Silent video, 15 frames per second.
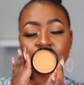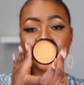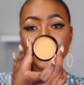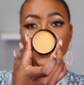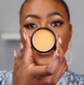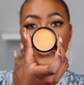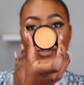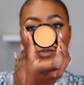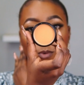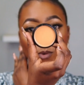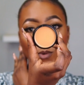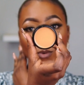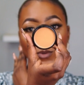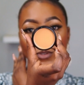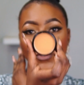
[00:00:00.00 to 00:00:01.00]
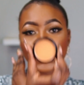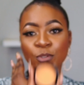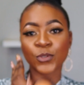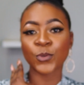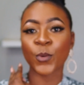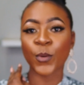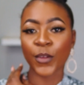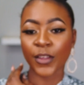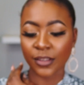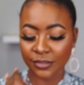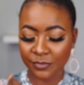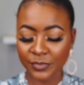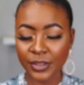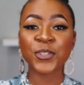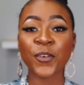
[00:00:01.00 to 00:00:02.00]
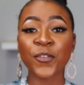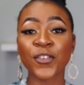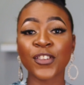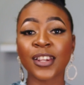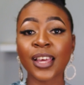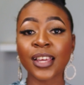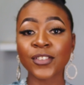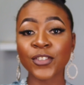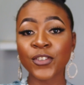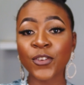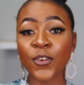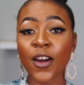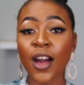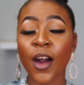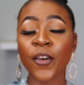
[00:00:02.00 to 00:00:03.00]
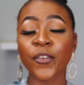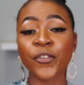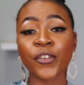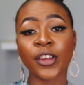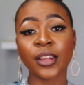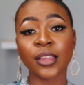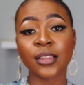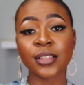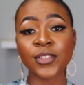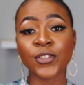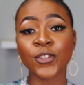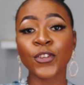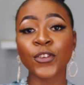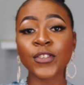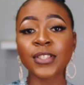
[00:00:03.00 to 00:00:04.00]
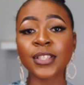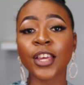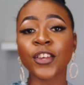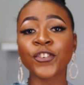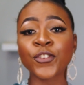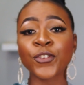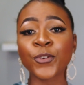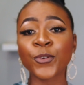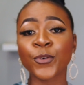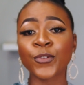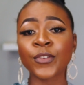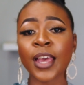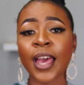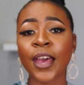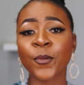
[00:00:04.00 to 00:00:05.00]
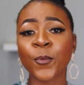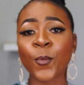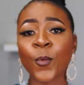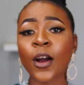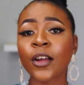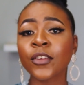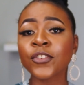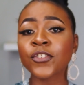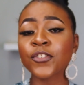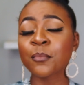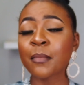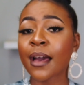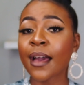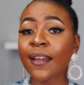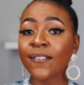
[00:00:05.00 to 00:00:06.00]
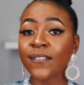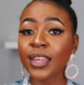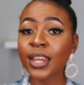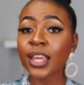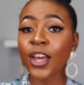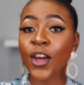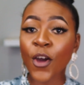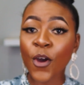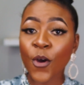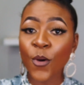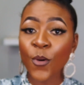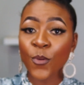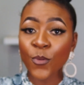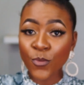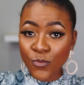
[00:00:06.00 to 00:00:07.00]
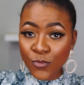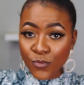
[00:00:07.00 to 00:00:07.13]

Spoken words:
this one is called Soil. So if you'd like to know how I created this look, stay tuned and watch my video.